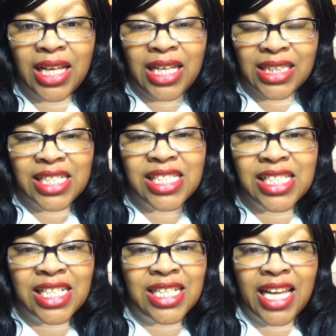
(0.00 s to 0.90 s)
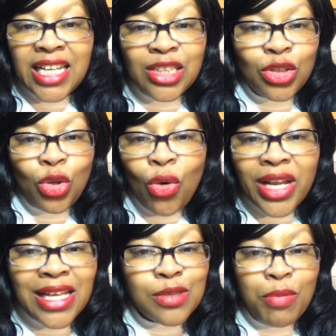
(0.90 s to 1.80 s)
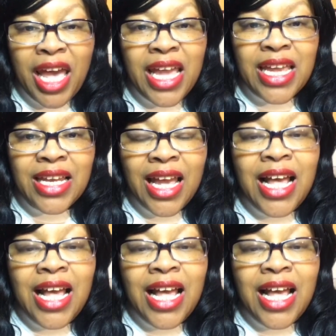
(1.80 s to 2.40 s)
This is the day that the Lord has made.